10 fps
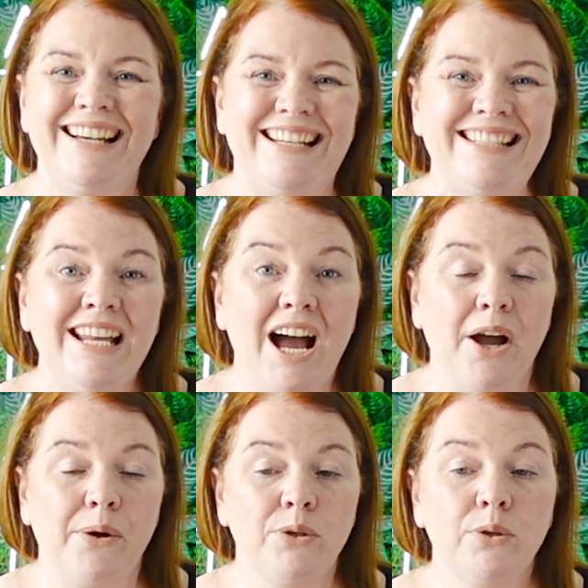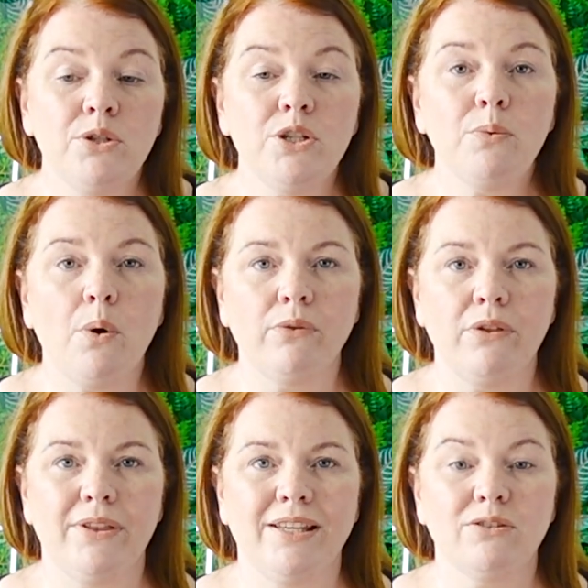And now you can do other
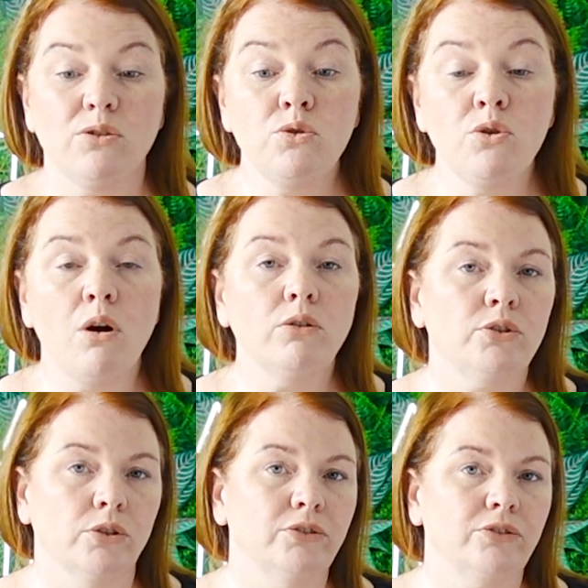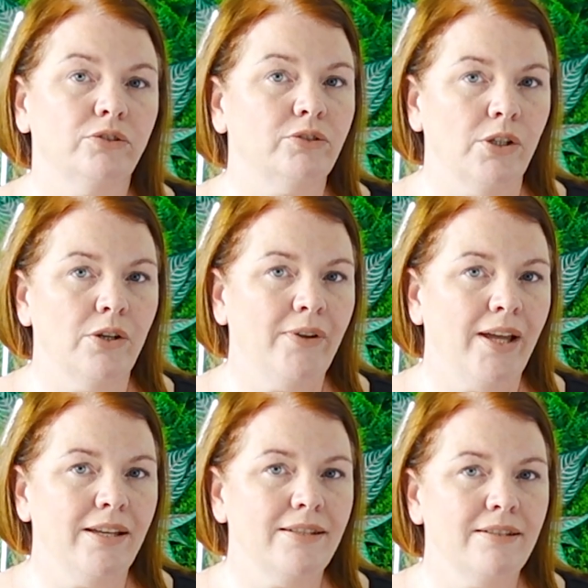things, so not just
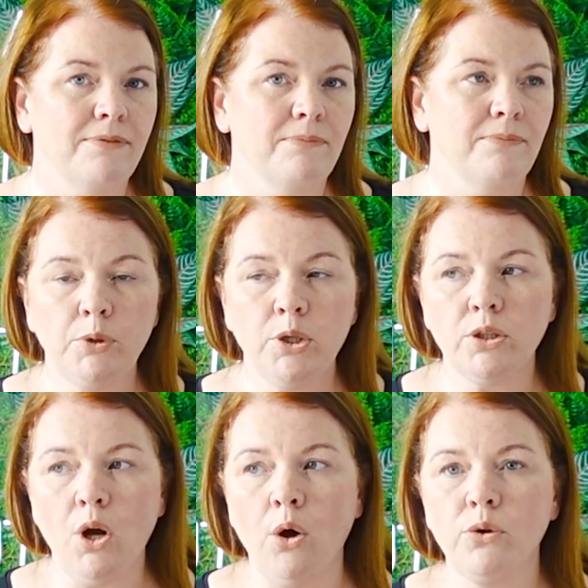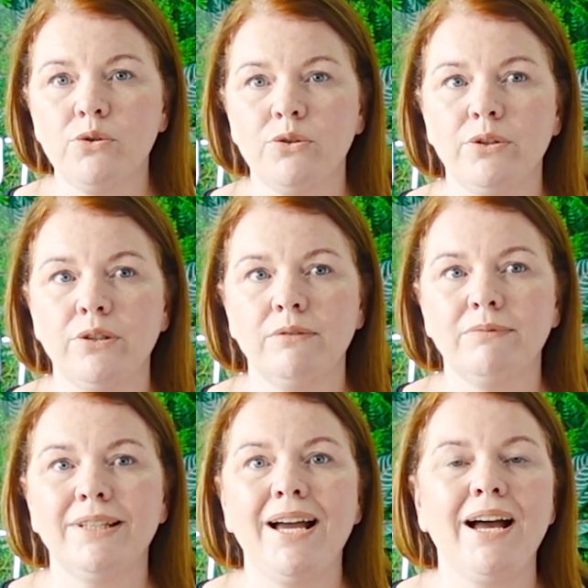surveys, but you can also do
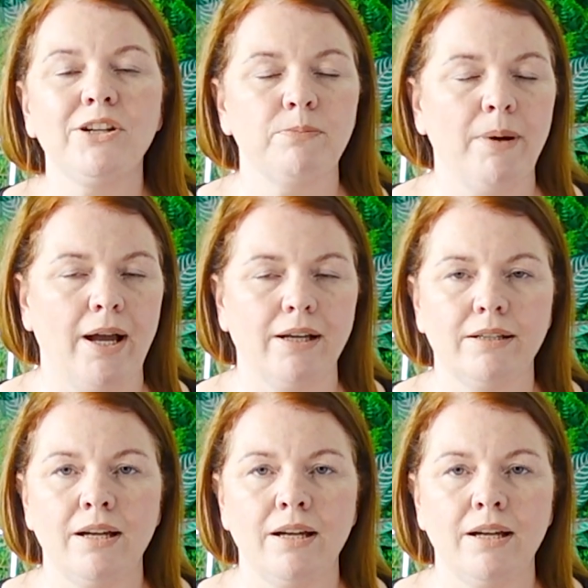cashback